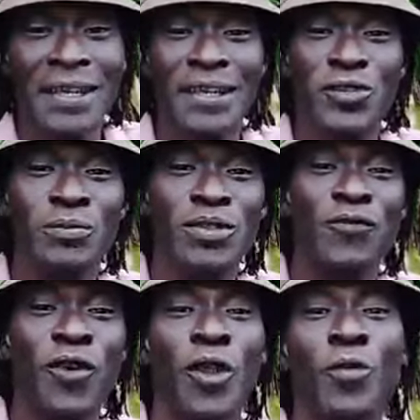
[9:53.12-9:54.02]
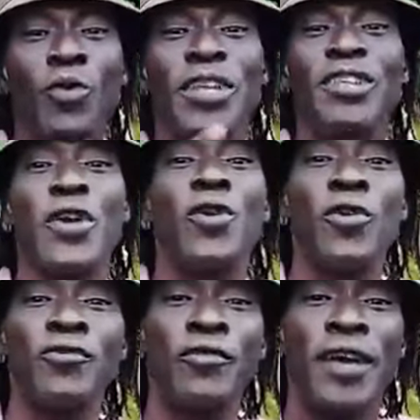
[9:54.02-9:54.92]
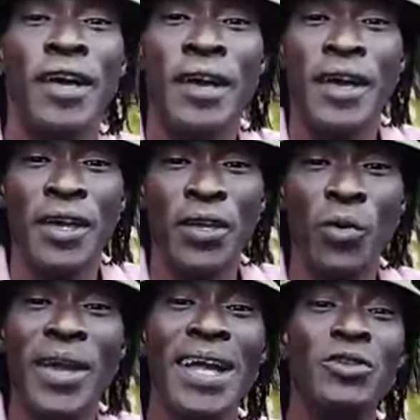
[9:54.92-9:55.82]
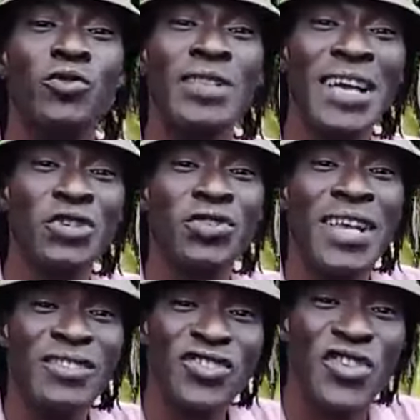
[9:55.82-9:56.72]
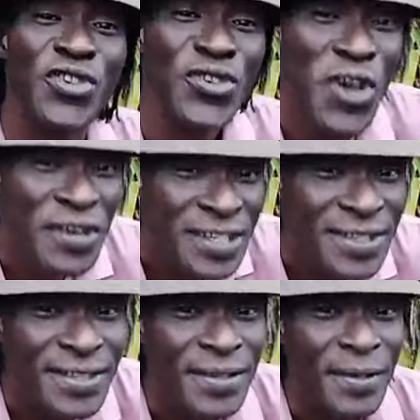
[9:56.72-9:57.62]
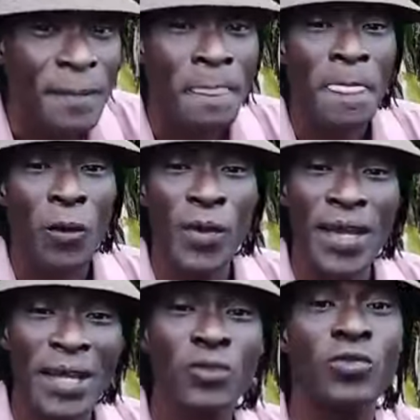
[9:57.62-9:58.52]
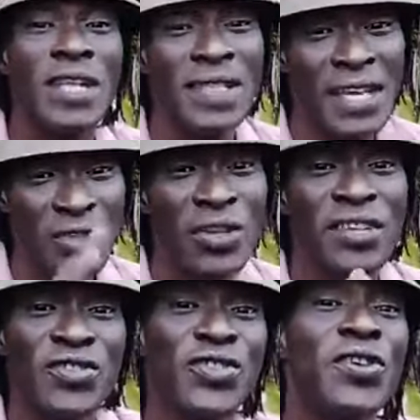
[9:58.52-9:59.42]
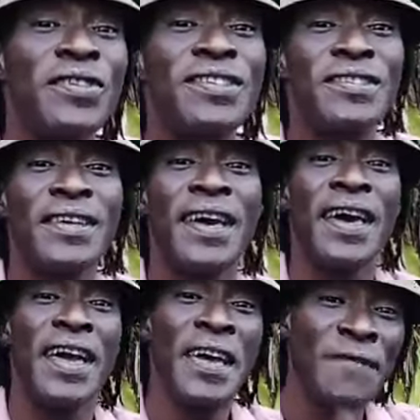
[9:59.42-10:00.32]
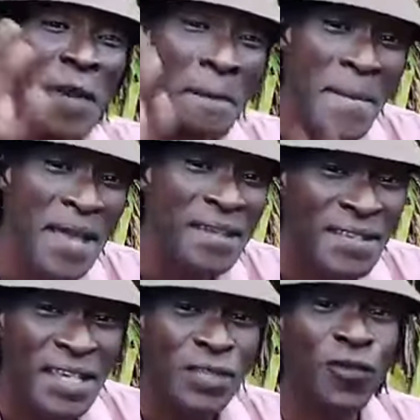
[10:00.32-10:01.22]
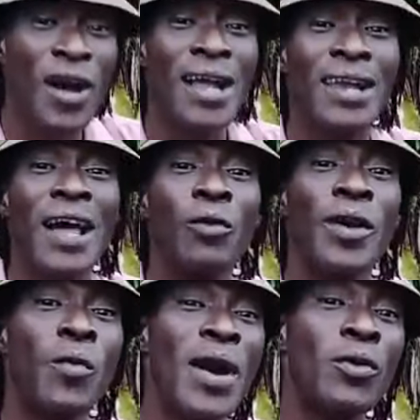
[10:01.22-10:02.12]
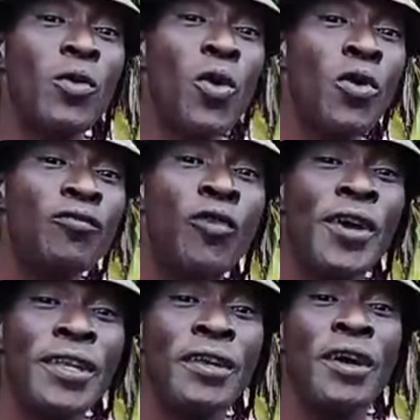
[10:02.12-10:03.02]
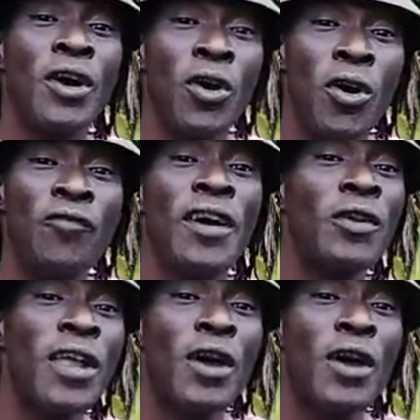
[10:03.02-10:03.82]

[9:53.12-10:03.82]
Daniel, some for love would think of. You know, we come to national security. We come to na national security. If it makes sense for allow a one convoy of